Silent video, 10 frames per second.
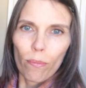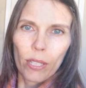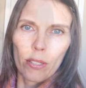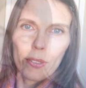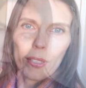
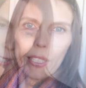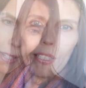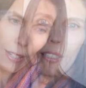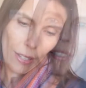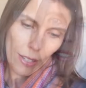
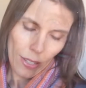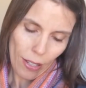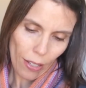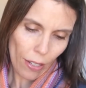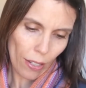Manduka.
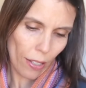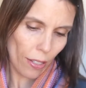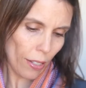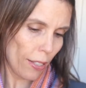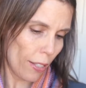
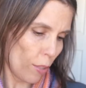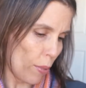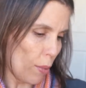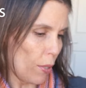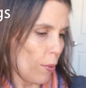Look at this
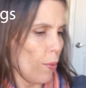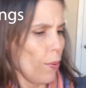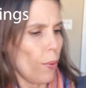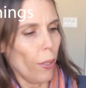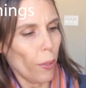baby.
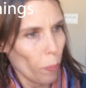Ooh.